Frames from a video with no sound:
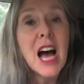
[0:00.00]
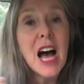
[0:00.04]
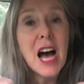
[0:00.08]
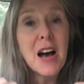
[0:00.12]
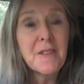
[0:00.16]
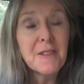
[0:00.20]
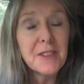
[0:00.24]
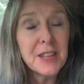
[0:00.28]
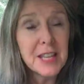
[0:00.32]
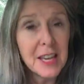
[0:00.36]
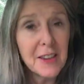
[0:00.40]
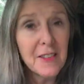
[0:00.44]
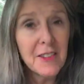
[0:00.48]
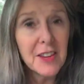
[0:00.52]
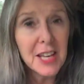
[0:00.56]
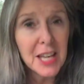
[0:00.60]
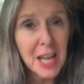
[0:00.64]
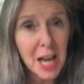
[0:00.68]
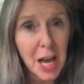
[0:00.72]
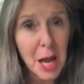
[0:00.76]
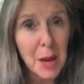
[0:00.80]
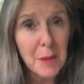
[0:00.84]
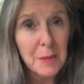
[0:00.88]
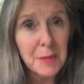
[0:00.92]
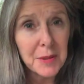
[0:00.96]
of giving
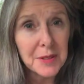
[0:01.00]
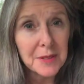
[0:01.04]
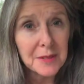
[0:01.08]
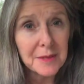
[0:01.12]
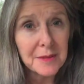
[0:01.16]
up